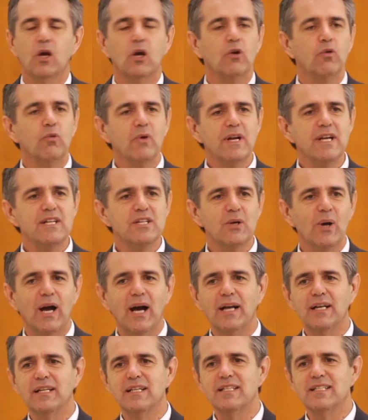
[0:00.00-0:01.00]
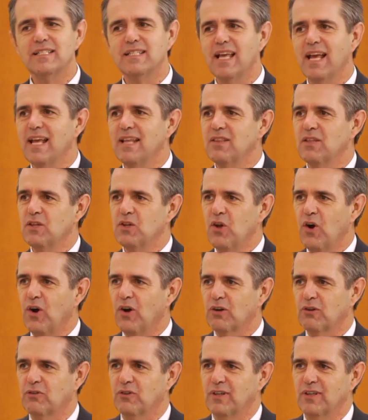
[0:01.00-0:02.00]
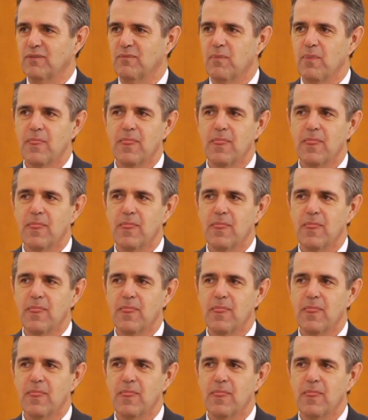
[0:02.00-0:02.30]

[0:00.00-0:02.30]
Read to understand the doctrine